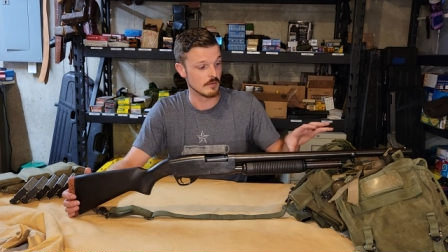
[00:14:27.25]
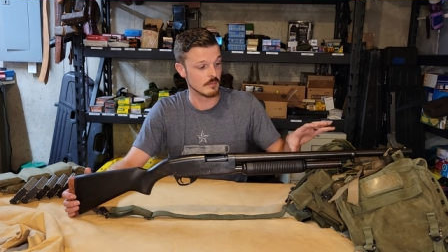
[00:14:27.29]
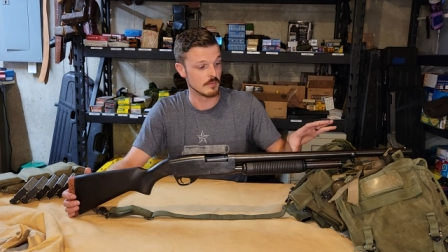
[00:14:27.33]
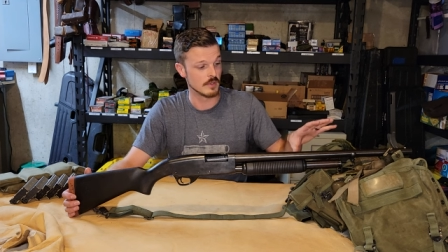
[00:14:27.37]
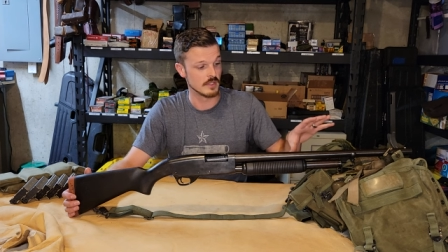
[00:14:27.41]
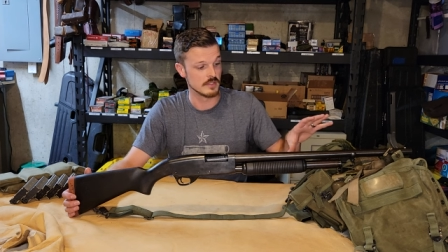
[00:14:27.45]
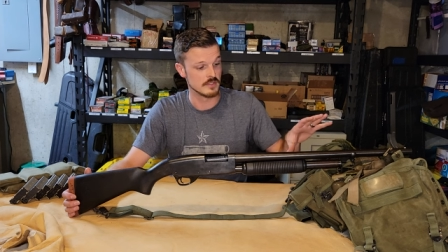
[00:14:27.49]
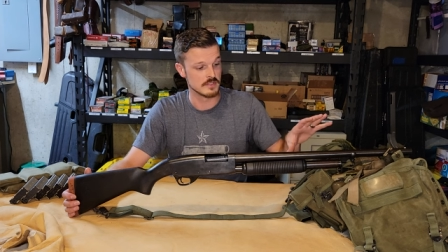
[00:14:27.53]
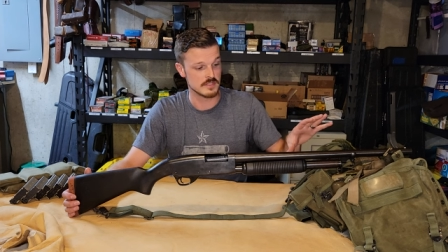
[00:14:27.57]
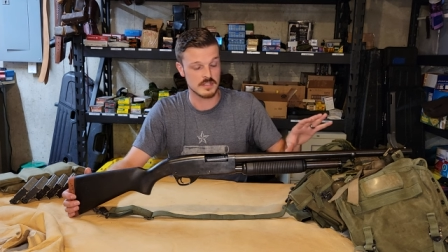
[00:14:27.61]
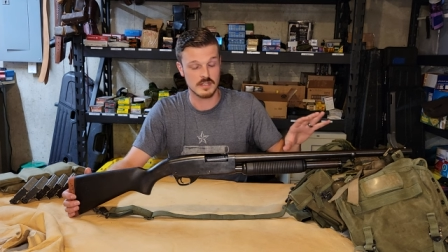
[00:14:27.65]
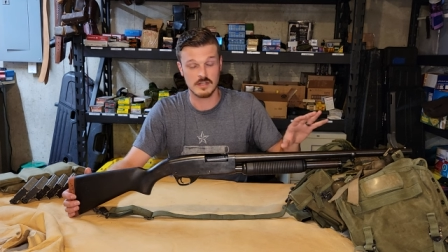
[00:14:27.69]

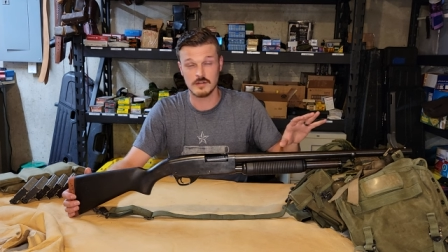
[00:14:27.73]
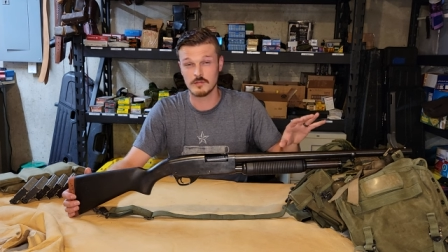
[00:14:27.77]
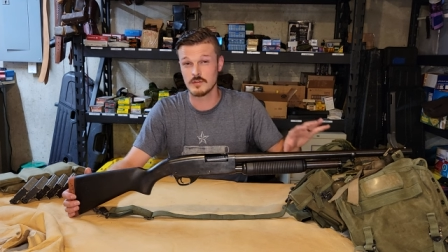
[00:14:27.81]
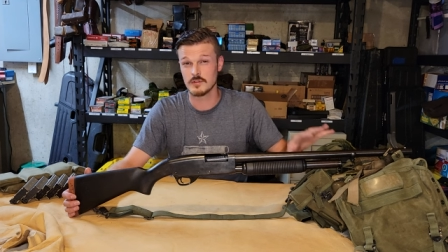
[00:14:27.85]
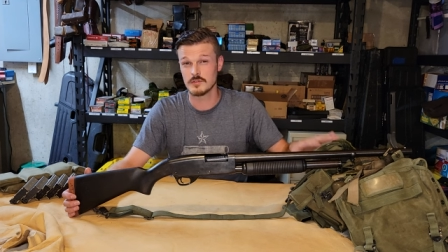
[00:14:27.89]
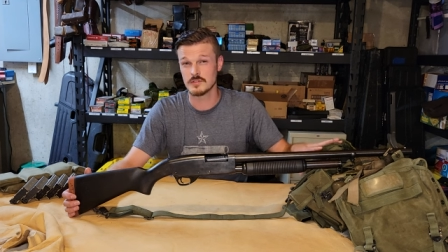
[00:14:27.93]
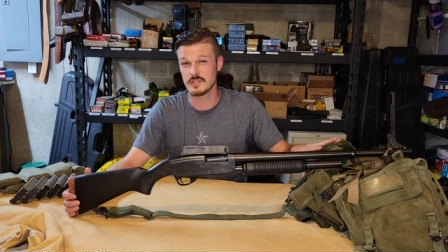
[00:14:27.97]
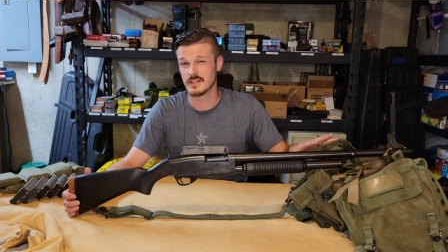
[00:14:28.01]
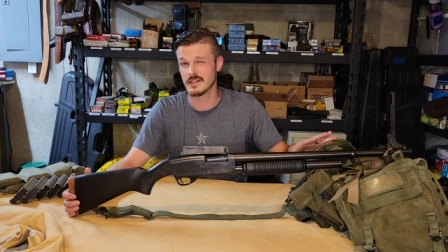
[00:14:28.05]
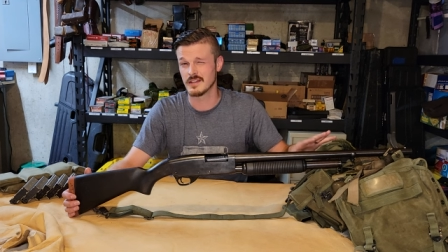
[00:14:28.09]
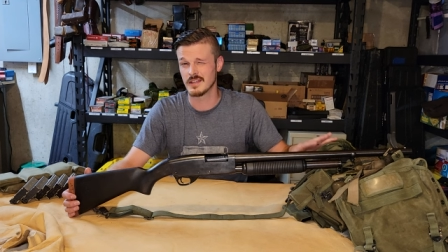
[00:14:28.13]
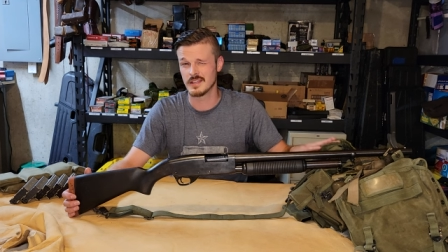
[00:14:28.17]
but instead of
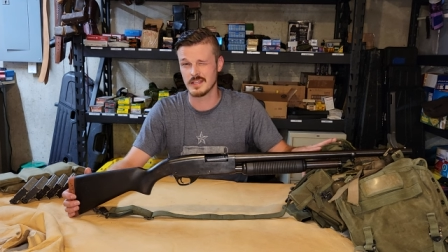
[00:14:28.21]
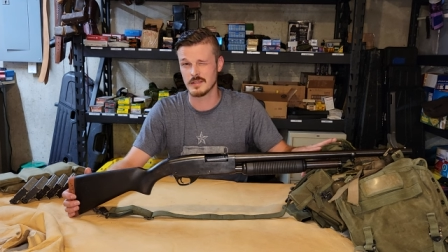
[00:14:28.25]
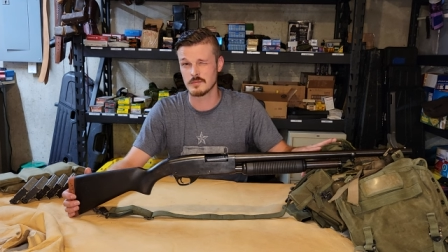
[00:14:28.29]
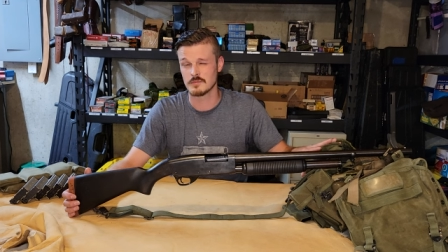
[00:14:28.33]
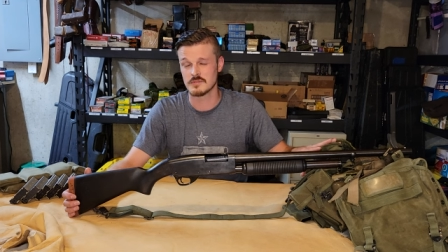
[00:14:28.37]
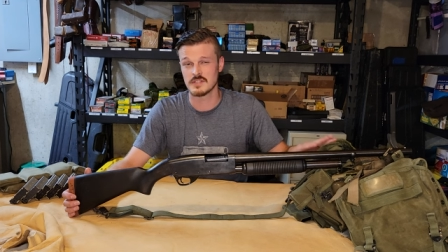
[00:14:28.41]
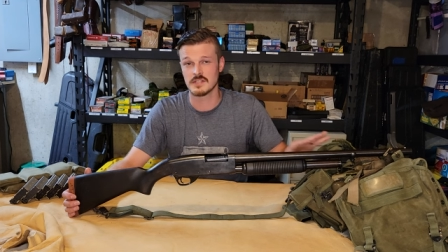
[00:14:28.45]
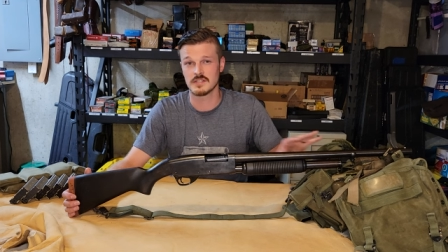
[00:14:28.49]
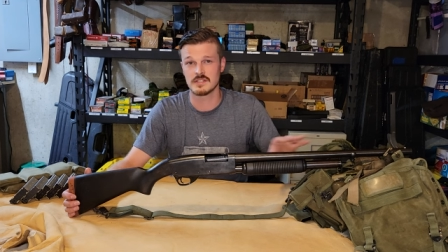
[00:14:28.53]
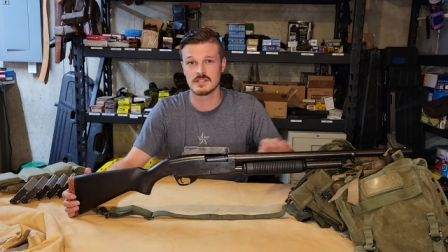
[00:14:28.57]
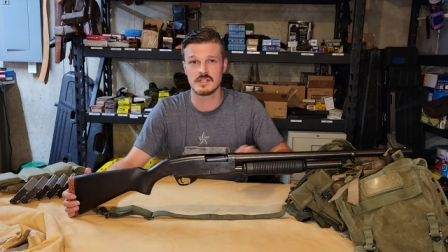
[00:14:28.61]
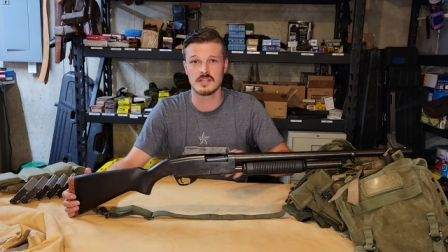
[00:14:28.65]
using like
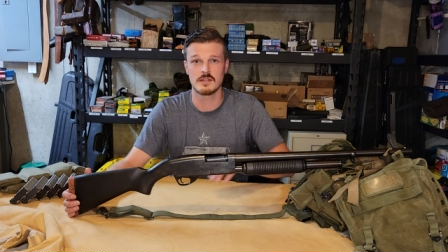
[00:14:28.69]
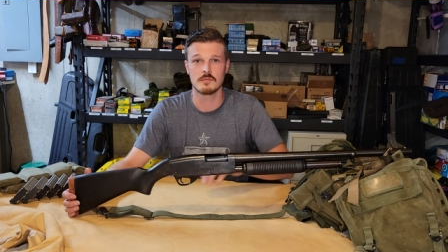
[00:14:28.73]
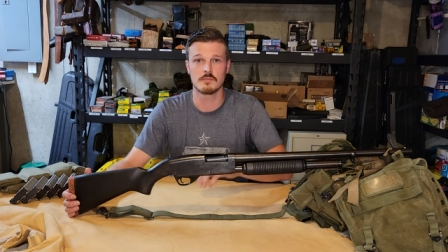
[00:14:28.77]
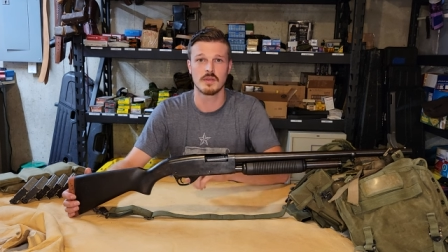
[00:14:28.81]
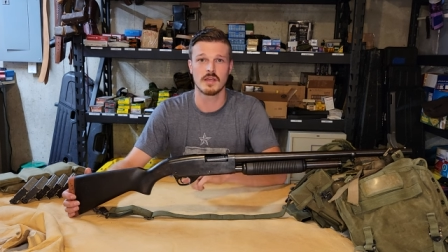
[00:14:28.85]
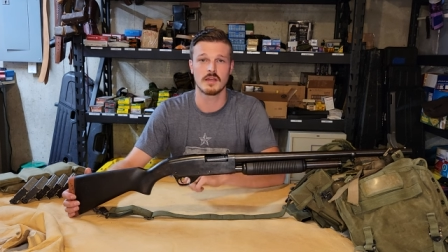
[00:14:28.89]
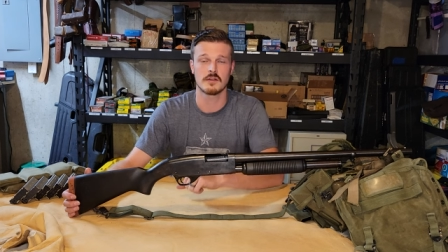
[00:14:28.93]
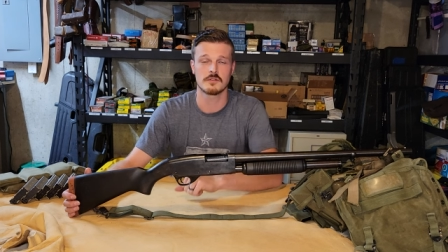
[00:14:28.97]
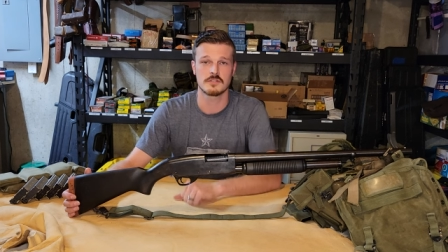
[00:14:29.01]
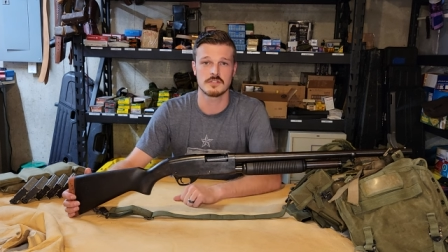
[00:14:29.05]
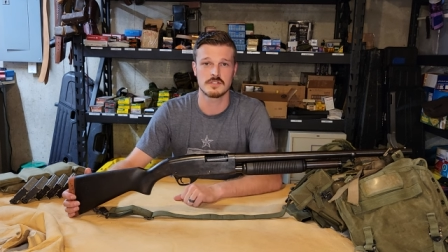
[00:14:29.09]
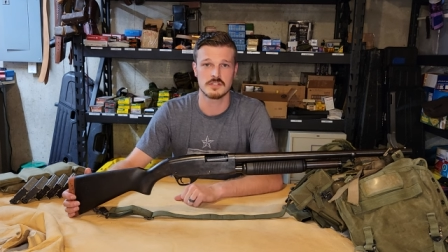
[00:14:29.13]
M16
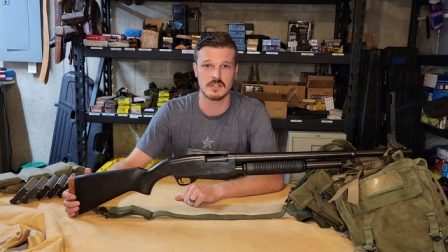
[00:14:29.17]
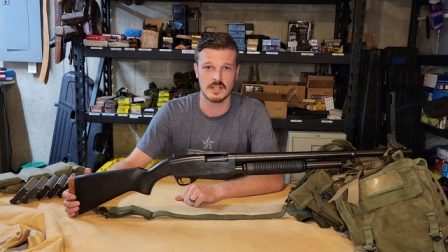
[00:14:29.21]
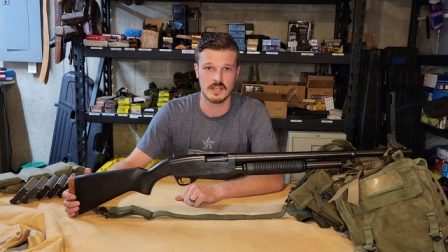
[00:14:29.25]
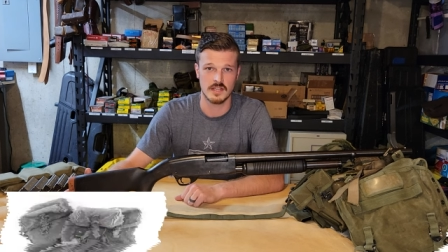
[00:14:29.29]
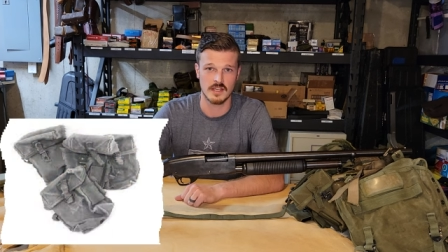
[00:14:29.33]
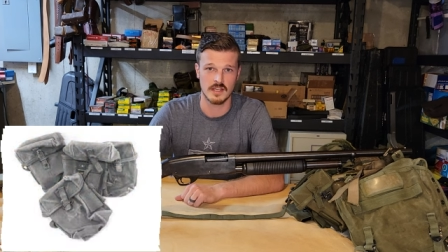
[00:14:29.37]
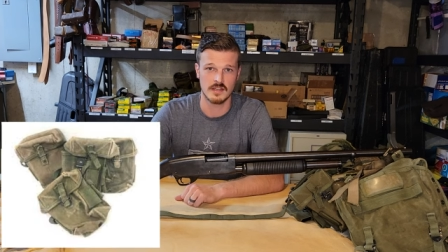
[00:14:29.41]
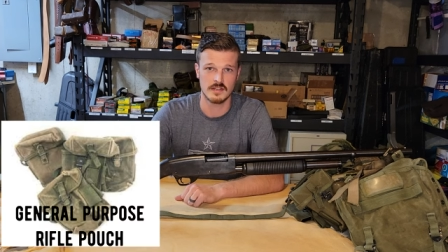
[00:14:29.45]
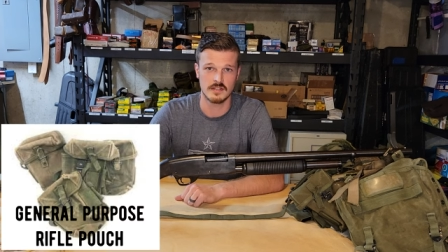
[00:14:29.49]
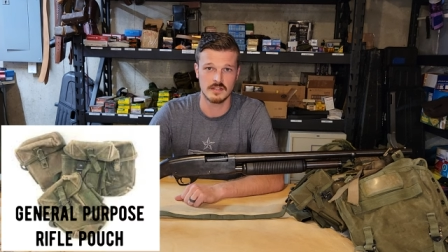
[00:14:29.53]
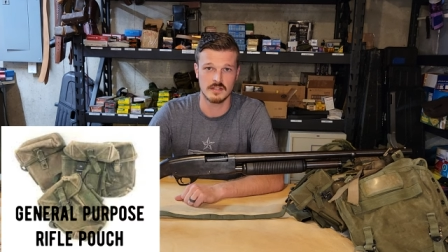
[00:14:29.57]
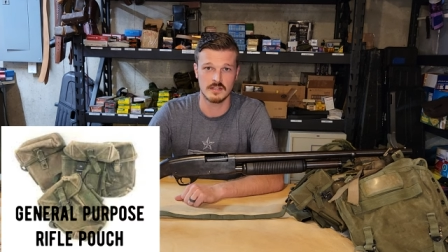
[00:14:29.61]
pouches like
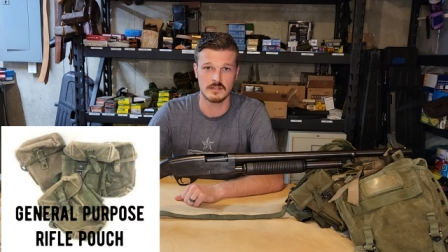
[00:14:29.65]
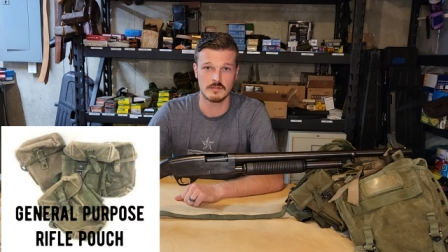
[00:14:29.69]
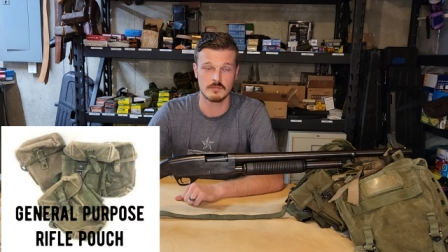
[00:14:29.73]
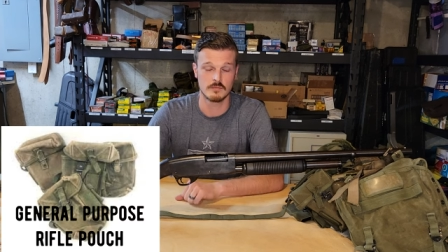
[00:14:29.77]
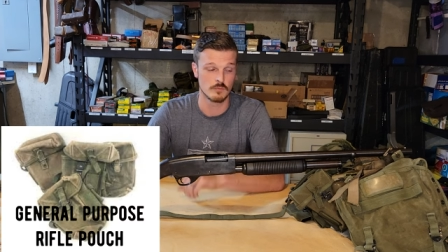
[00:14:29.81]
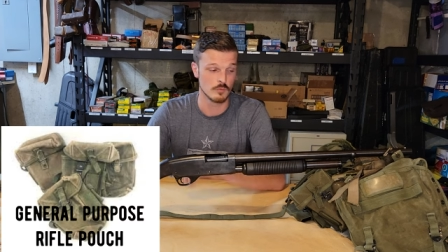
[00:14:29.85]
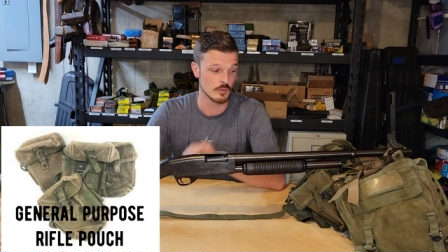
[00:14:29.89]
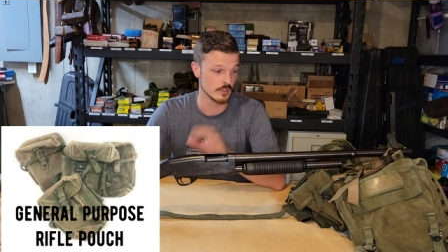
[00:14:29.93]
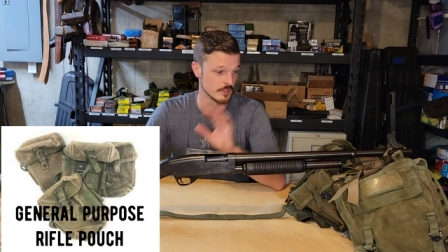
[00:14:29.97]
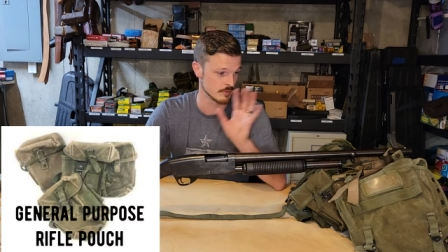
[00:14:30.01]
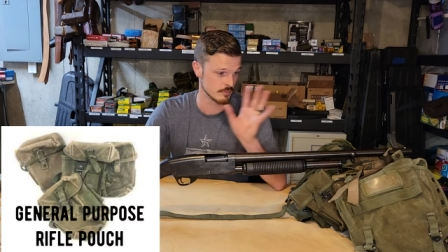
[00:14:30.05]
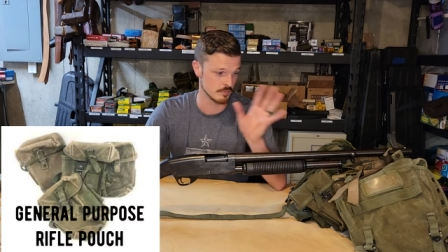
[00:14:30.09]
I did,
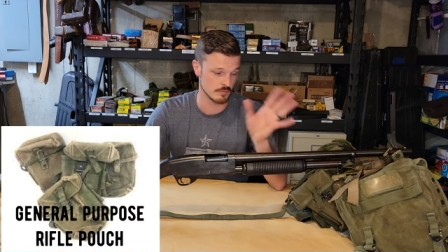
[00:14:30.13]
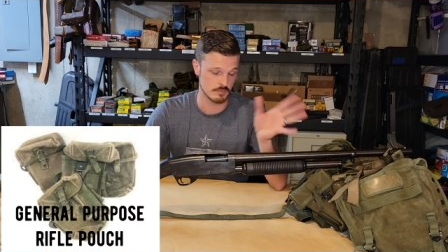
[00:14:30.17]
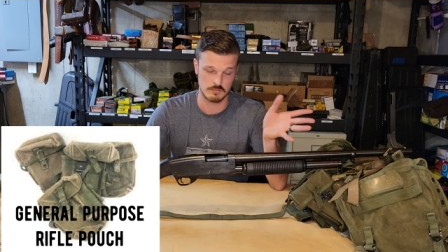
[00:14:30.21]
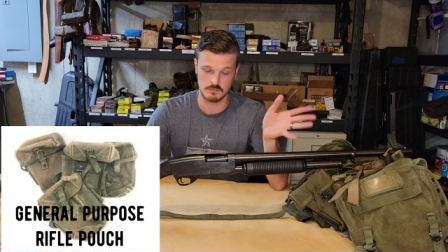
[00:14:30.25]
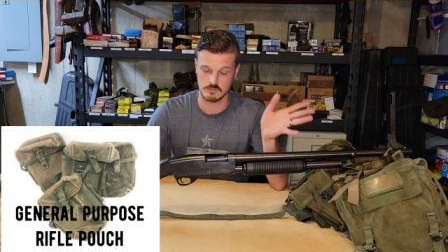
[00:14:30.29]
which